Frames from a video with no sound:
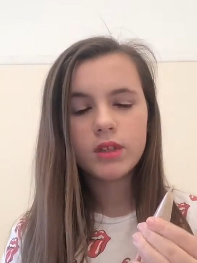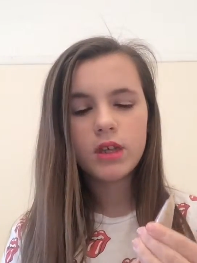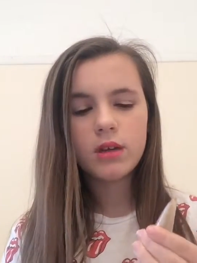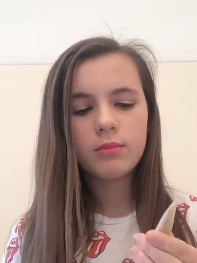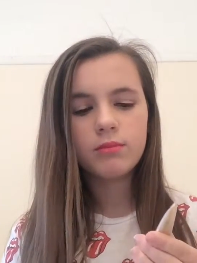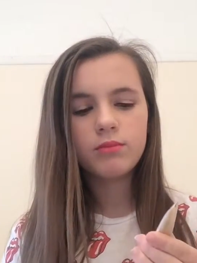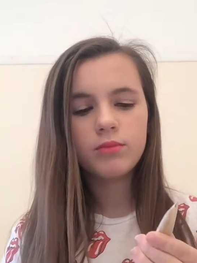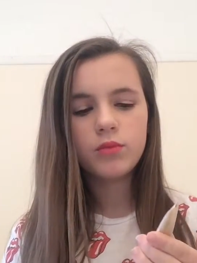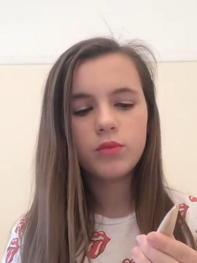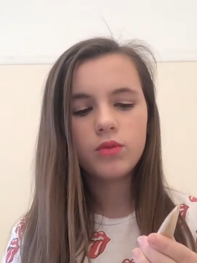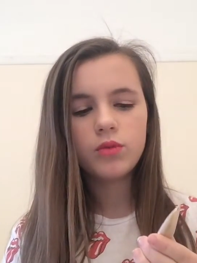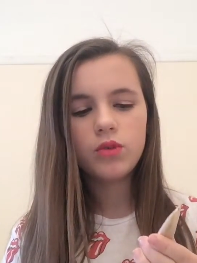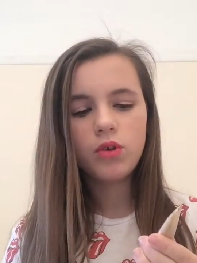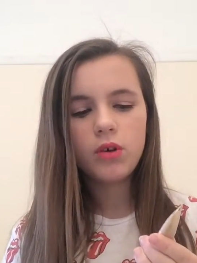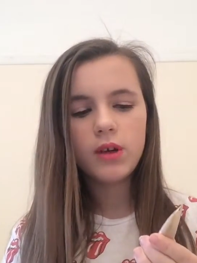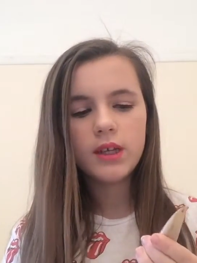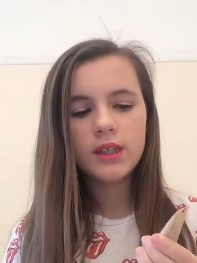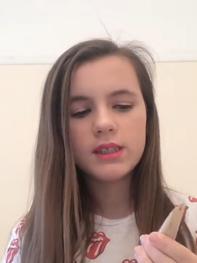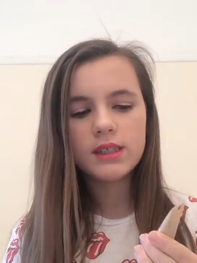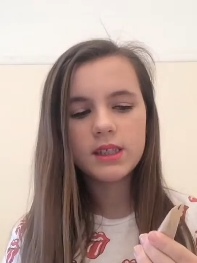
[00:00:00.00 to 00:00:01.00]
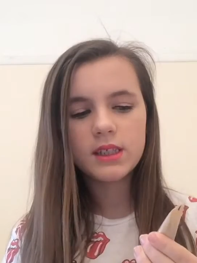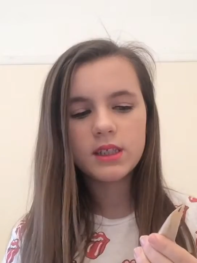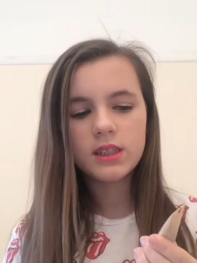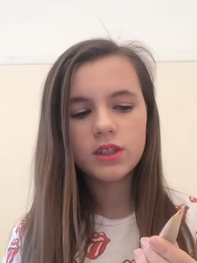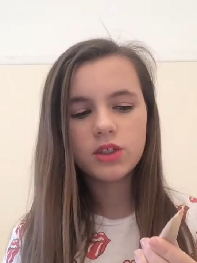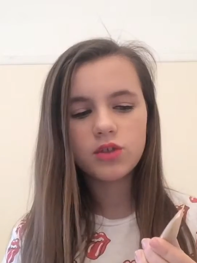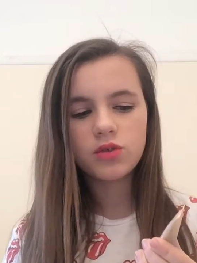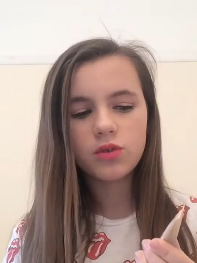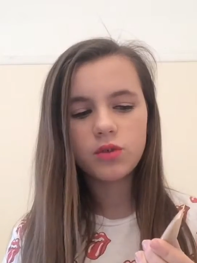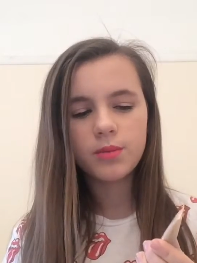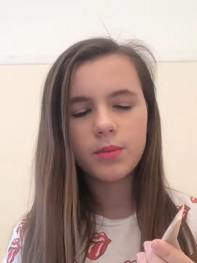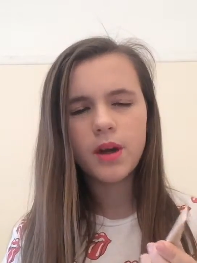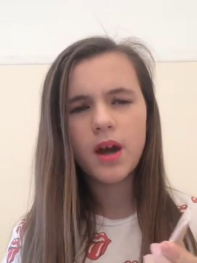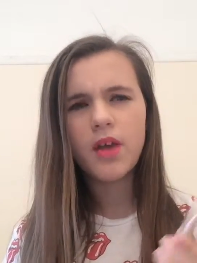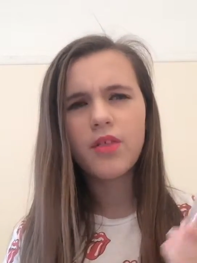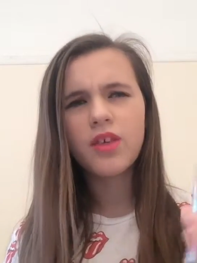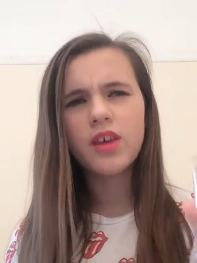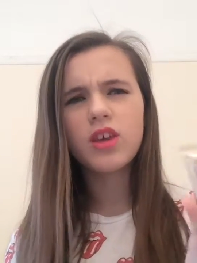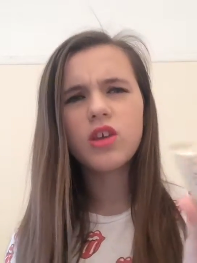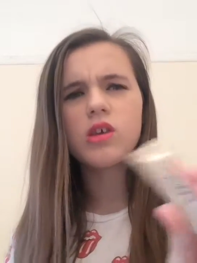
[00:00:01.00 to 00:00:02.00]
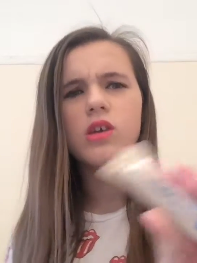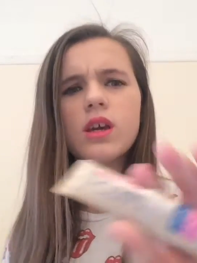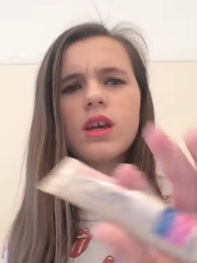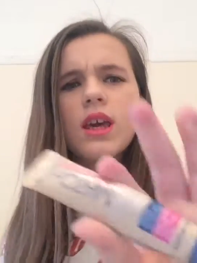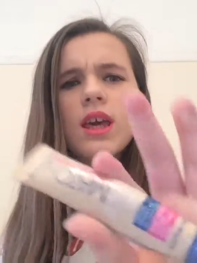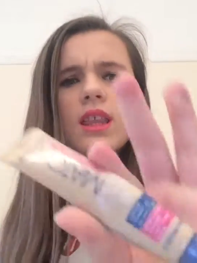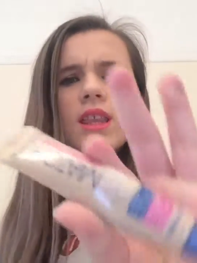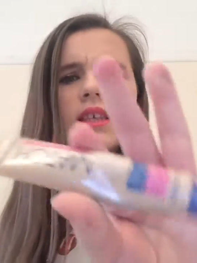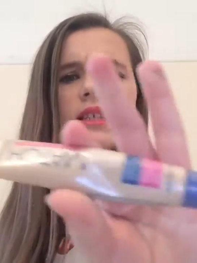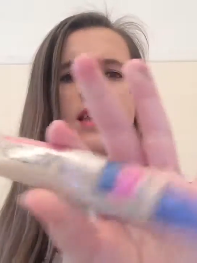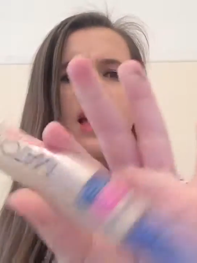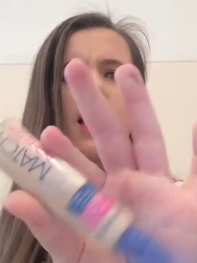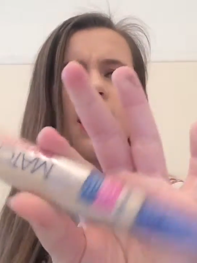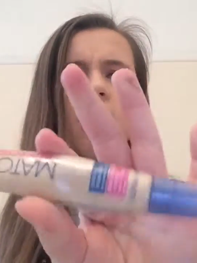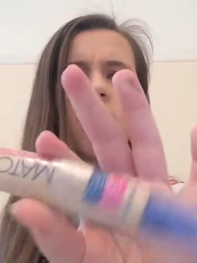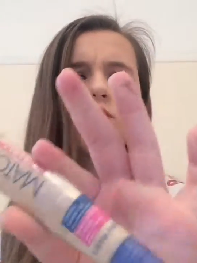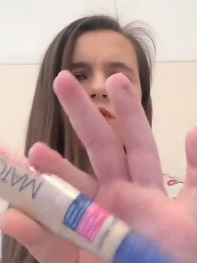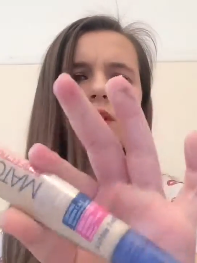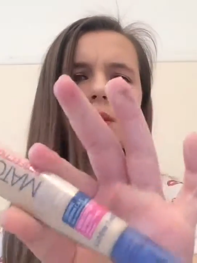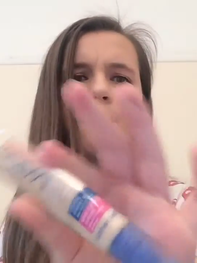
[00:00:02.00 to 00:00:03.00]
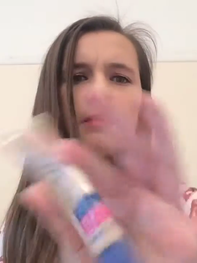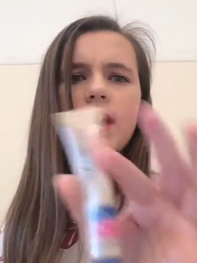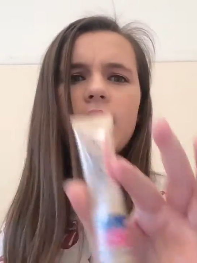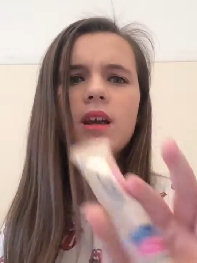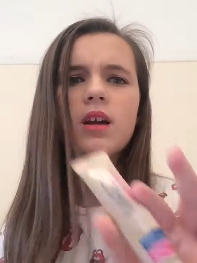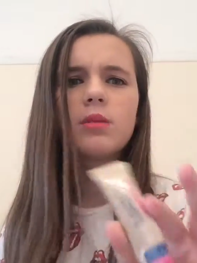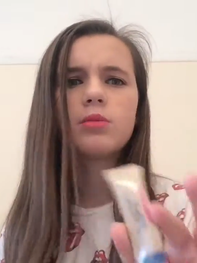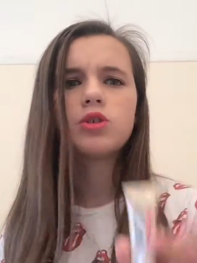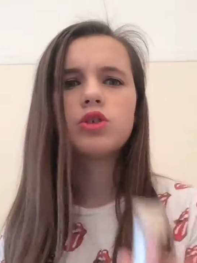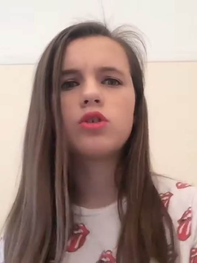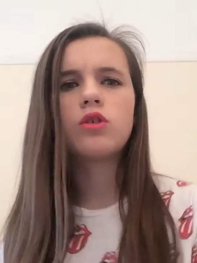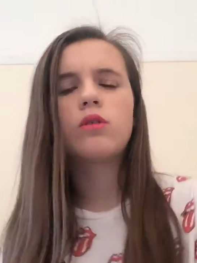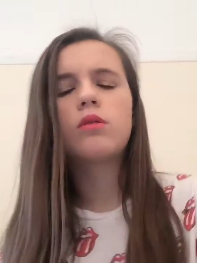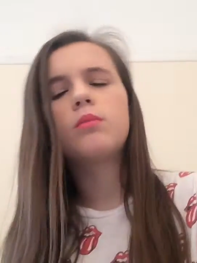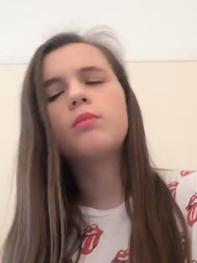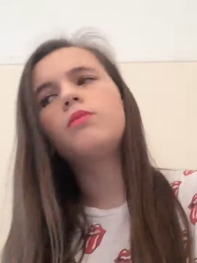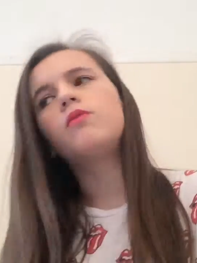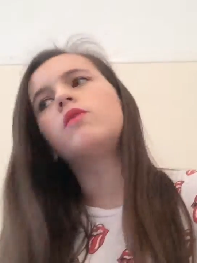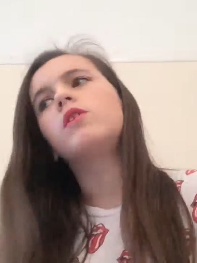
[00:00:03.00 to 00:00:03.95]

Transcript: I'm not exactly sure, but I think you can get this at every makeup shop.